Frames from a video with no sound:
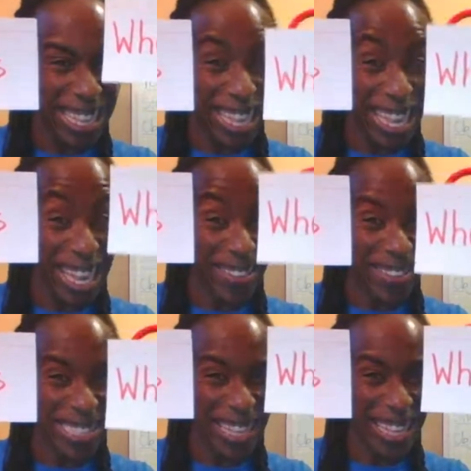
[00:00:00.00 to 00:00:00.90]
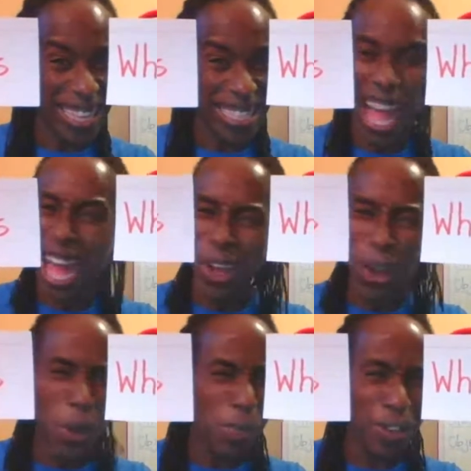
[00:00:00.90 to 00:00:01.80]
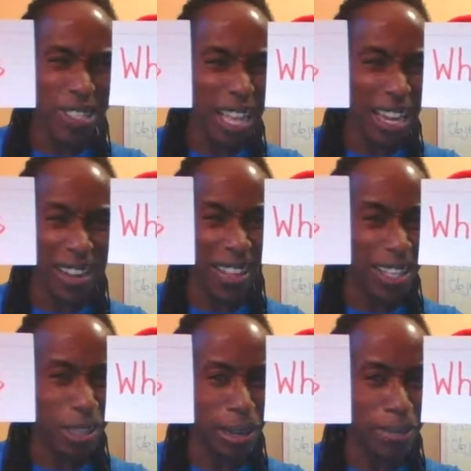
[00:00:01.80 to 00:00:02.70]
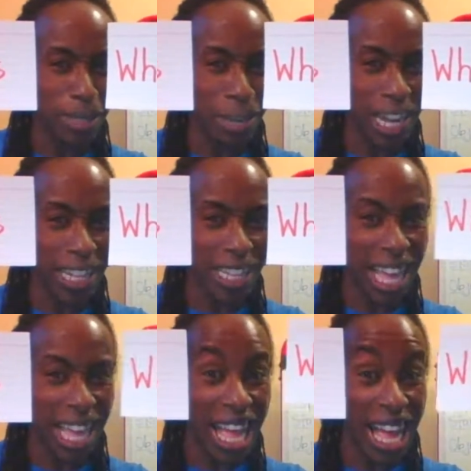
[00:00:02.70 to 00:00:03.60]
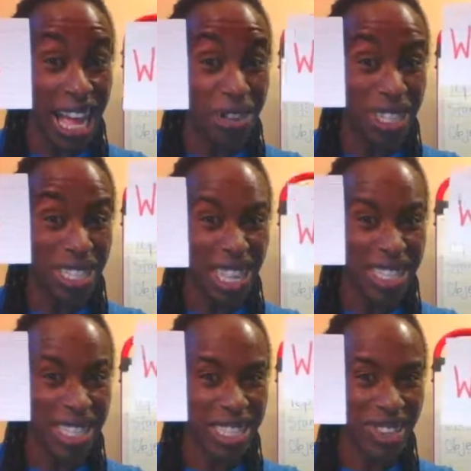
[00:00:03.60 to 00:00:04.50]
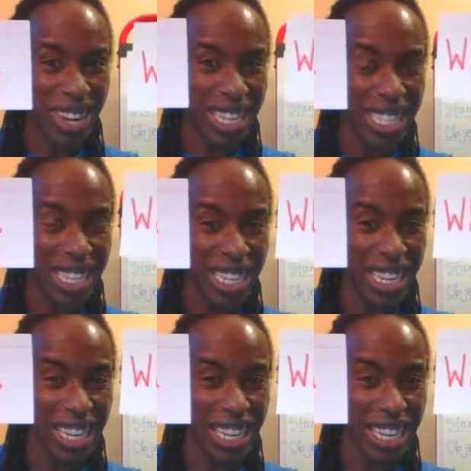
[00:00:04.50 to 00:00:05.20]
how do we say this? I almost said it, and that's why I'm smiling. How do we say this contraction?